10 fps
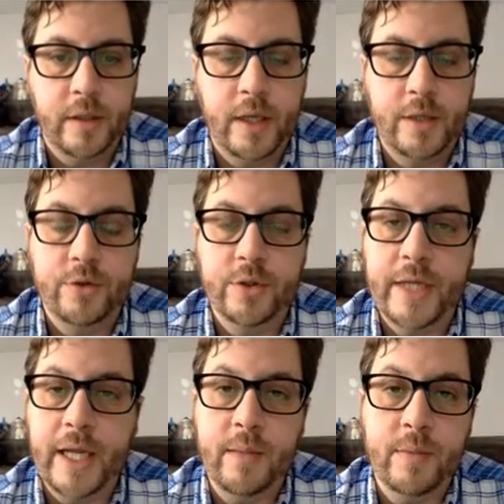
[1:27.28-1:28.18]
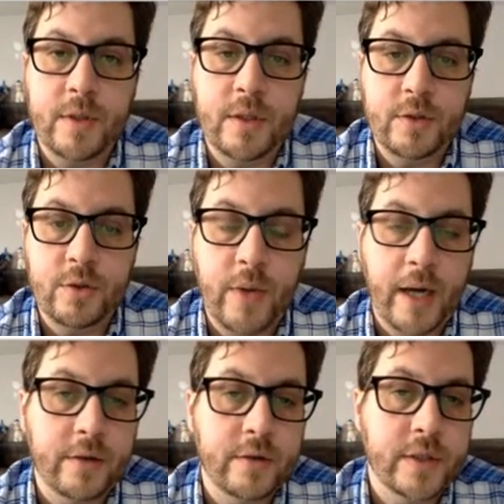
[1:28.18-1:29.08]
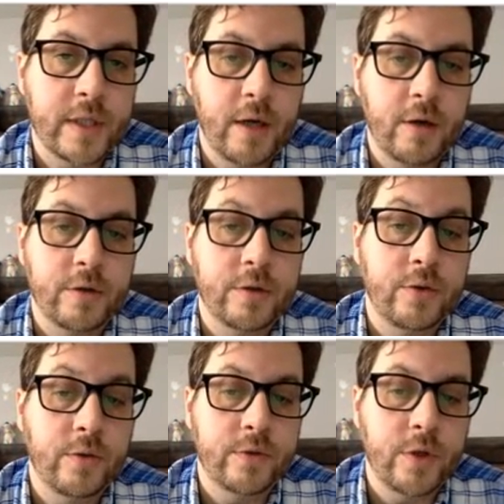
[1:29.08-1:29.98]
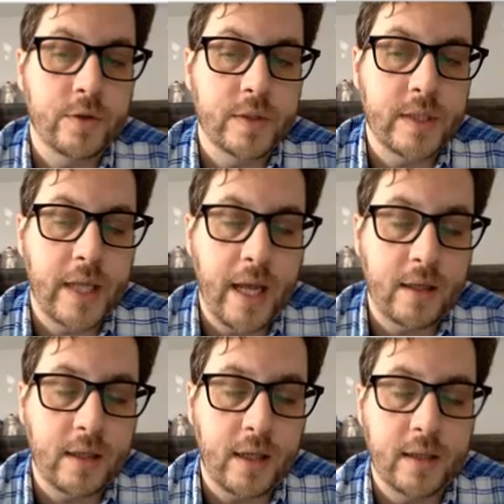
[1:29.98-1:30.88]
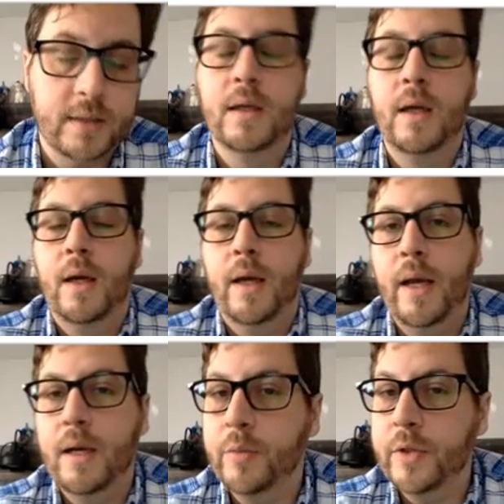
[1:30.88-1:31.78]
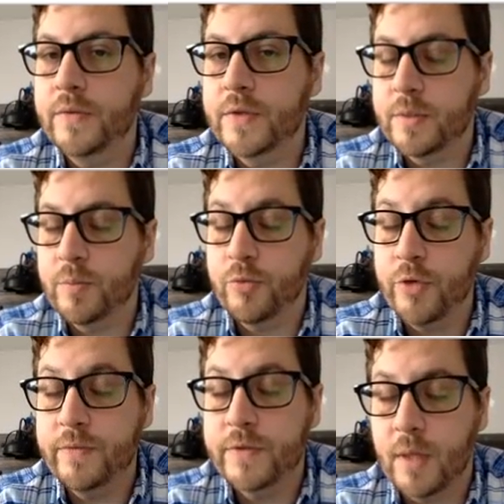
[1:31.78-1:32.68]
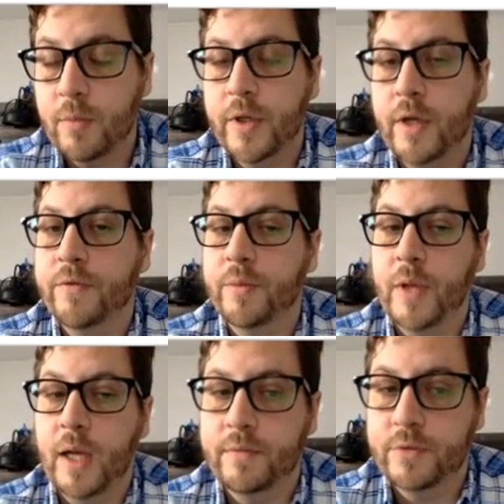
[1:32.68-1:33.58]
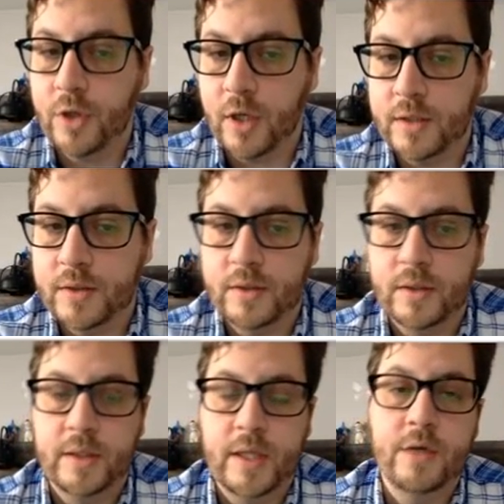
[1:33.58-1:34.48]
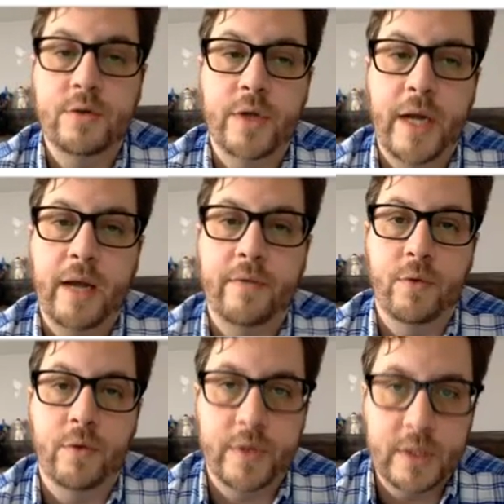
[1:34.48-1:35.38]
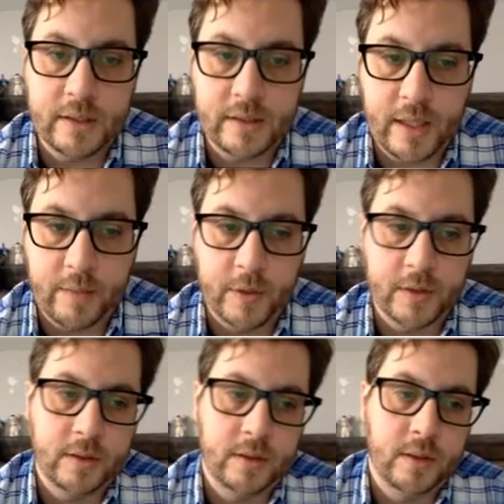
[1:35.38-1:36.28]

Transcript: You should name the 2 actors and characters you have chosen to analyze, and a brief summary of the plot of Jaws. Then you should have your thesis statement.